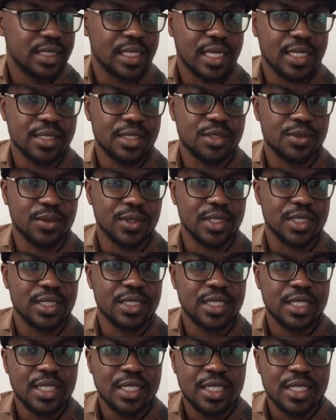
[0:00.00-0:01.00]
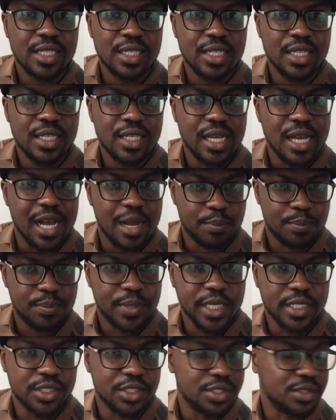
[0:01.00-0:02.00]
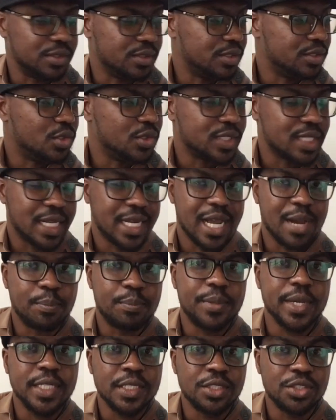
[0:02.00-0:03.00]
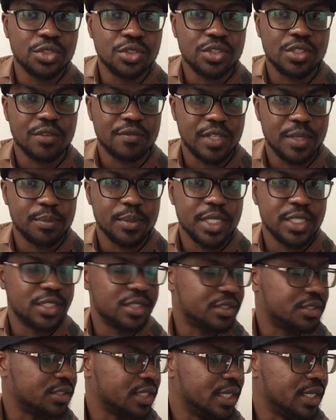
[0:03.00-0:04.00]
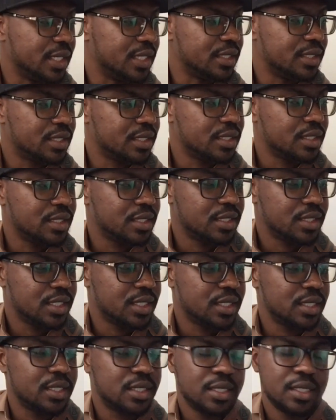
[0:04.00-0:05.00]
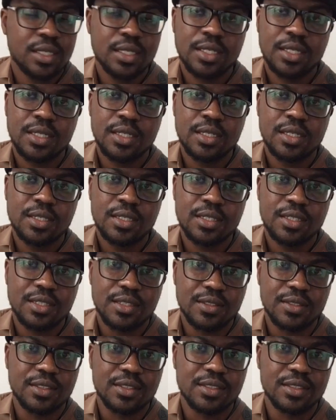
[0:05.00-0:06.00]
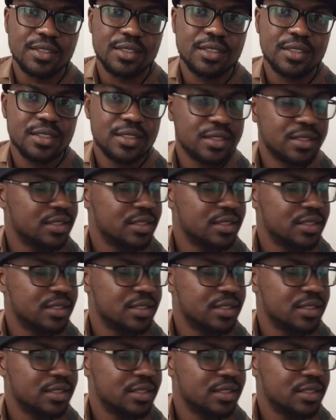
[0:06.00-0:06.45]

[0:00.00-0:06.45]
that is what arpeggios. Those are the arpeggios of the major triad. Okay,